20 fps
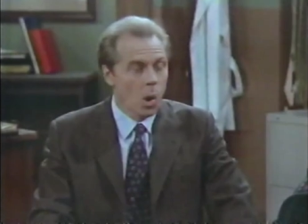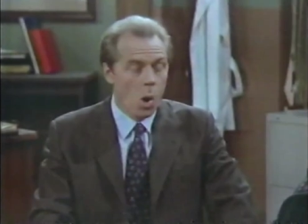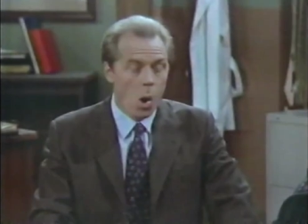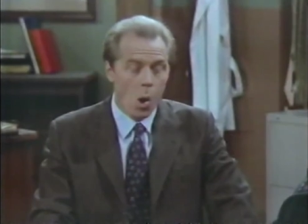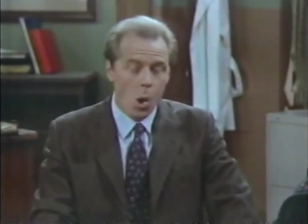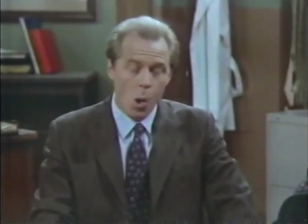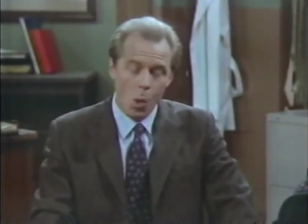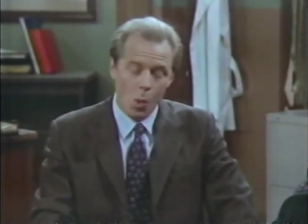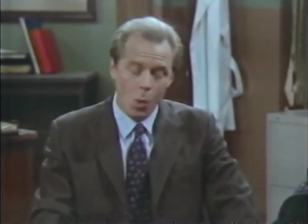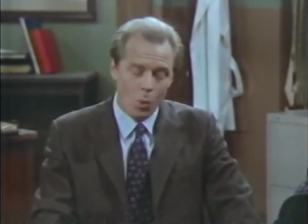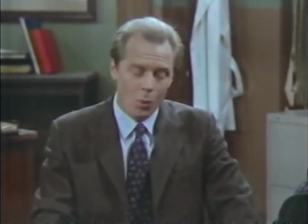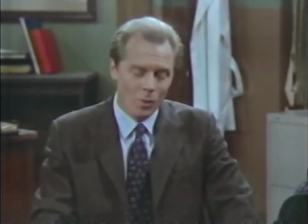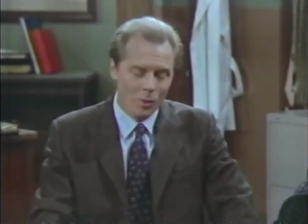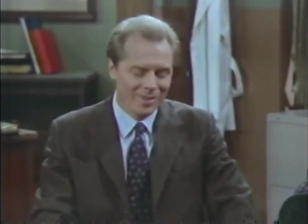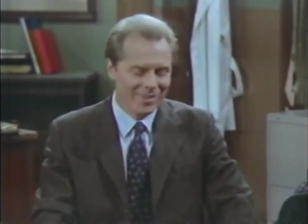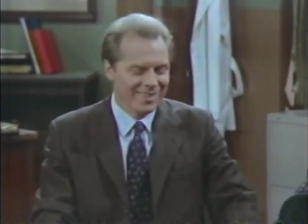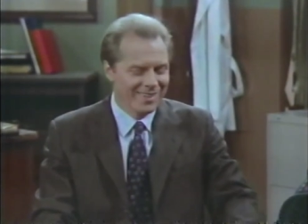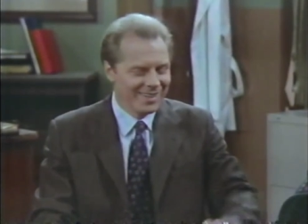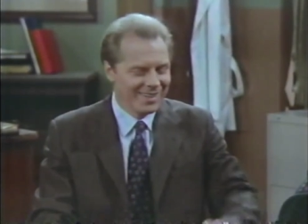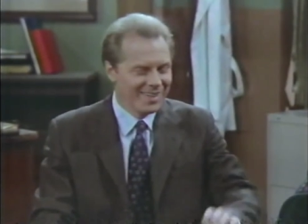
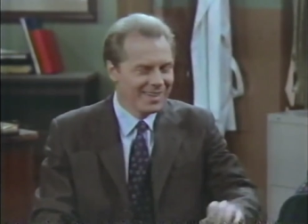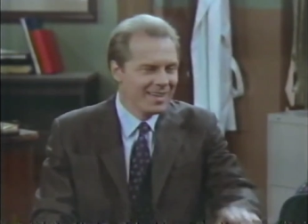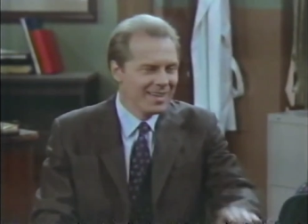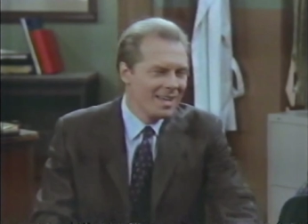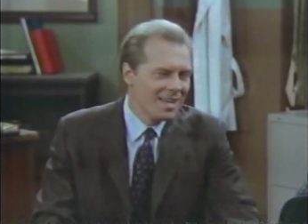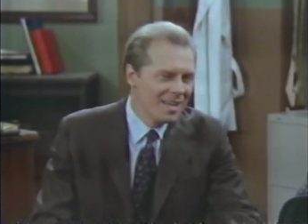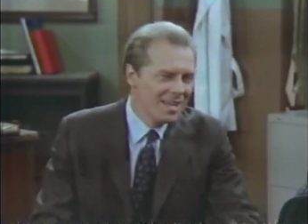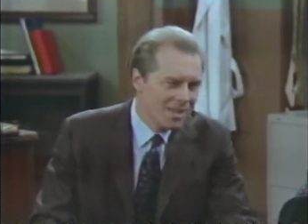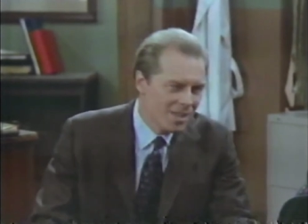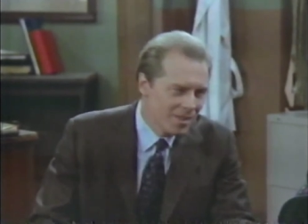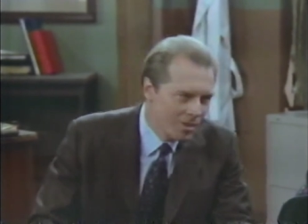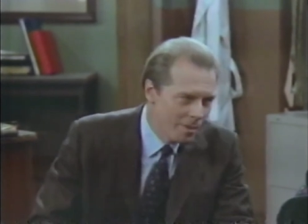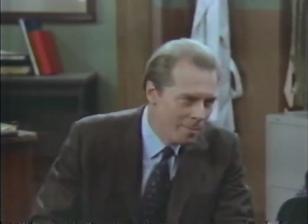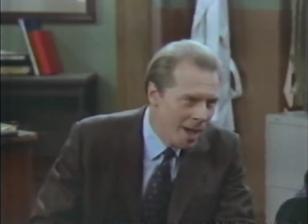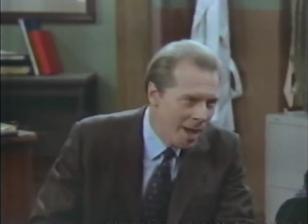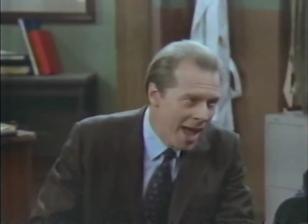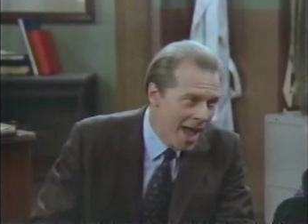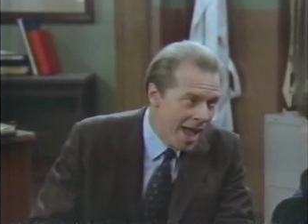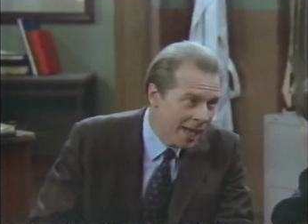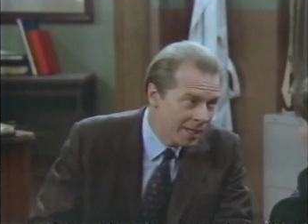the
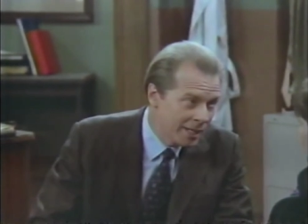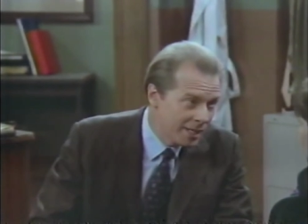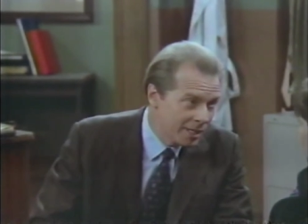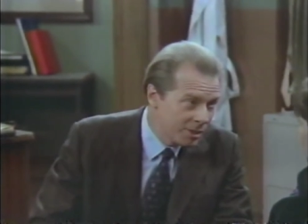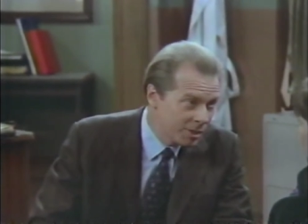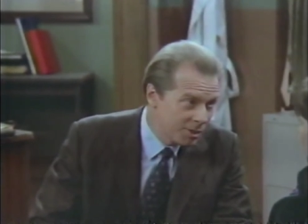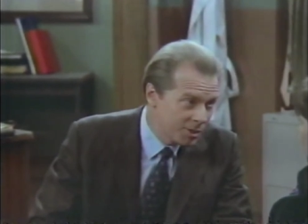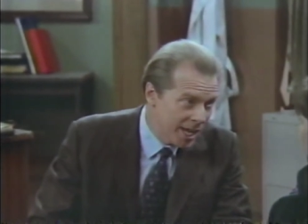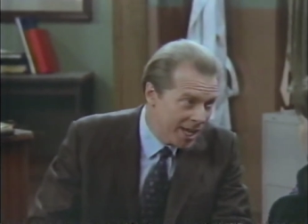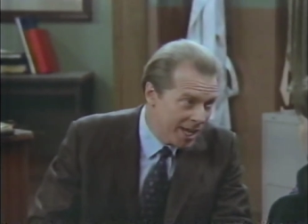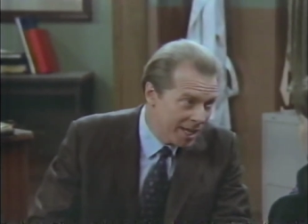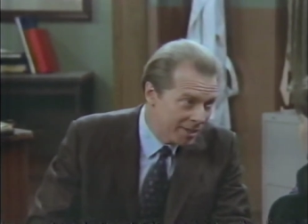man is a saint.